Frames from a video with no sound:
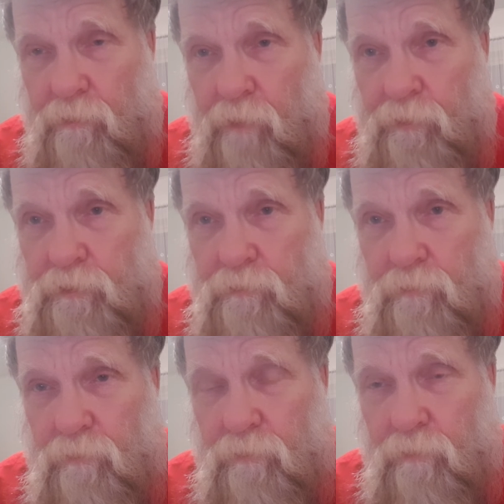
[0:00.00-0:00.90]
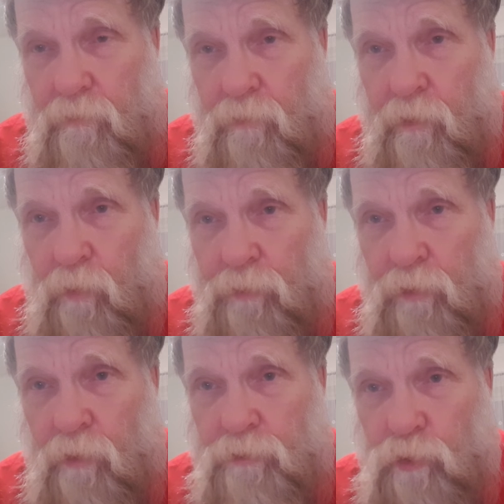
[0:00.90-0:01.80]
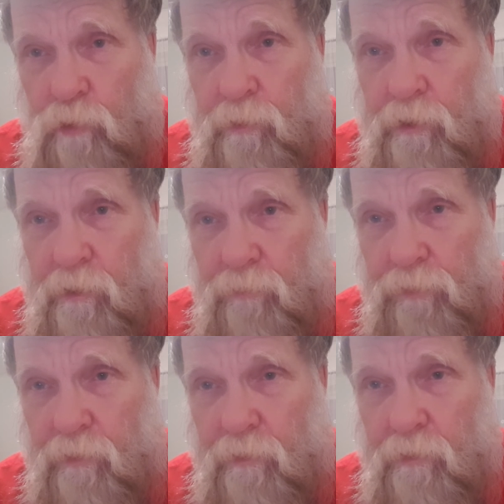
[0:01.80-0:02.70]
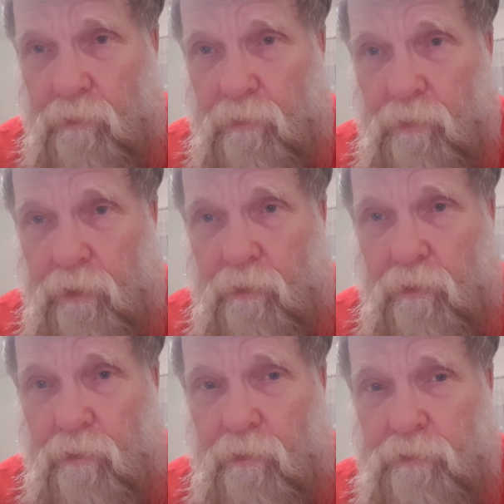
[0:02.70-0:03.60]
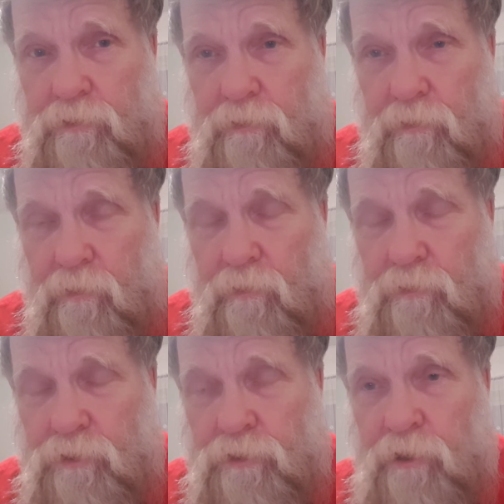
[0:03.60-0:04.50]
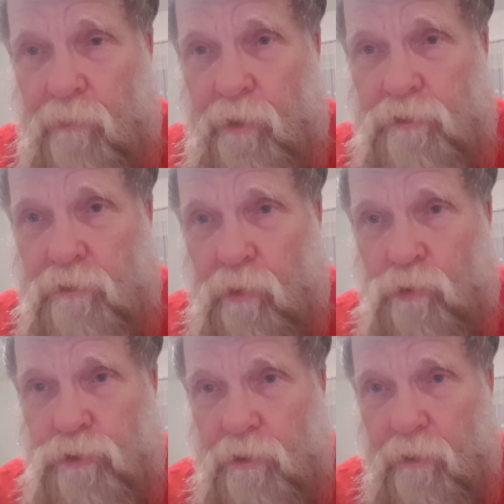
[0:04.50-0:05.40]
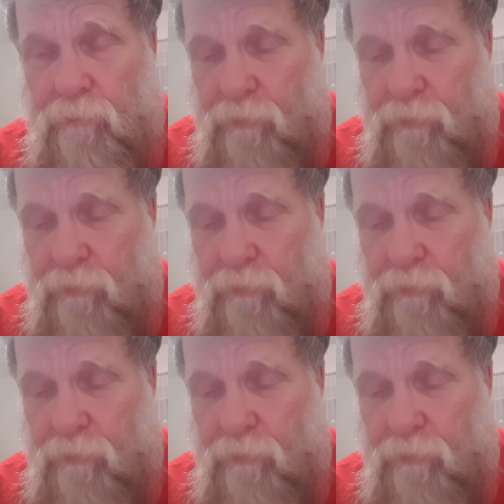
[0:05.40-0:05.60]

that what the Lord showed me is just that much closer.